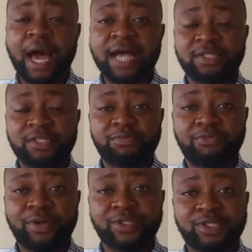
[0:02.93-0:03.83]
as the
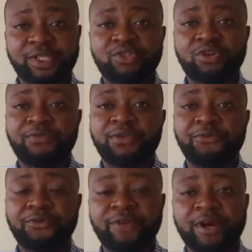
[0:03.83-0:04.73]
president of the
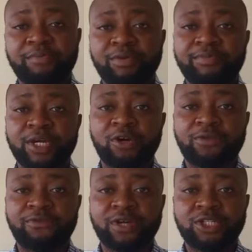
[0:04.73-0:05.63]
Federal Republic
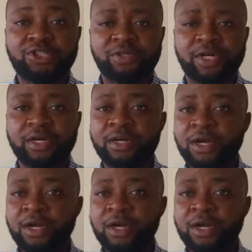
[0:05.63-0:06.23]
of Nigeria,